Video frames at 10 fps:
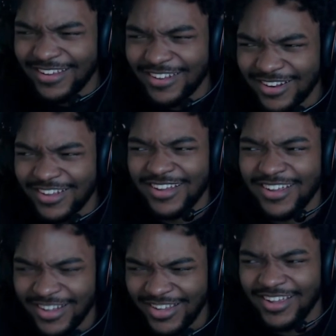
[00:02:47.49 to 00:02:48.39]
Yellow, yellow
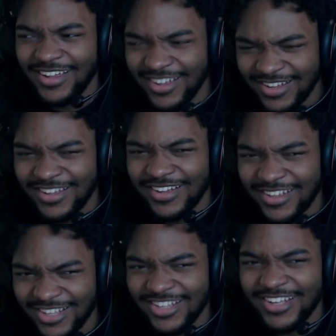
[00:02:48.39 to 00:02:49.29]
Lamborghini coupe, this is not a
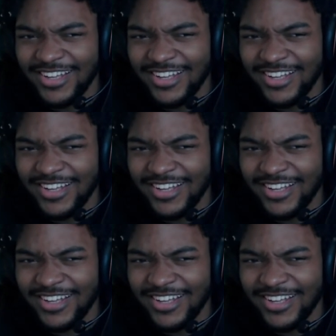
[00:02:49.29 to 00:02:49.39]
lemon.